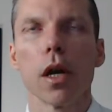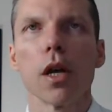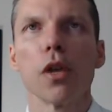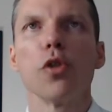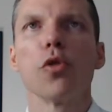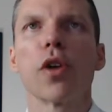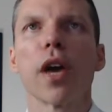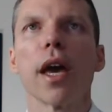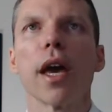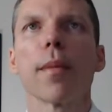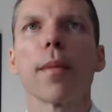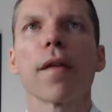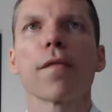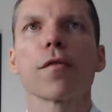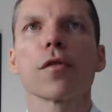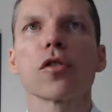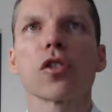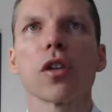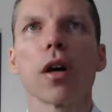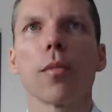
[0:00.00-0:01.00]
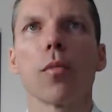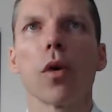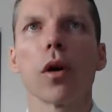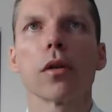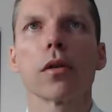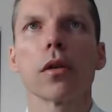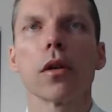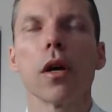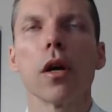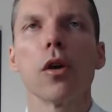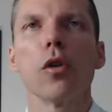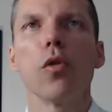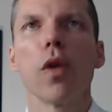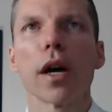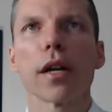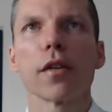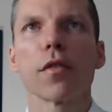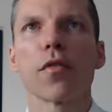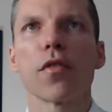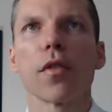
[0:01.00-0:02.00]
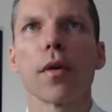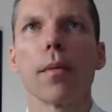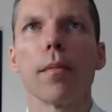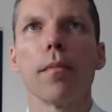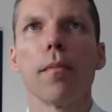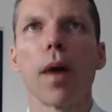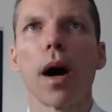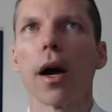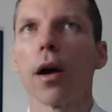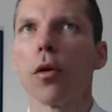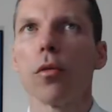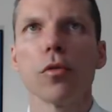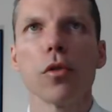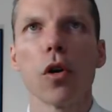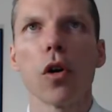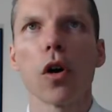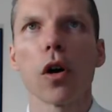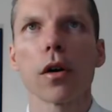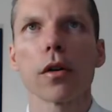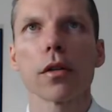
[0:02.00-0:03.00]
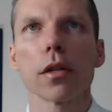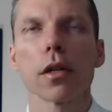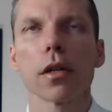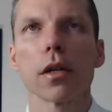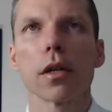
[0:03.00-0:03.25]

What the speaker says: You came after someone who, out of my own heart,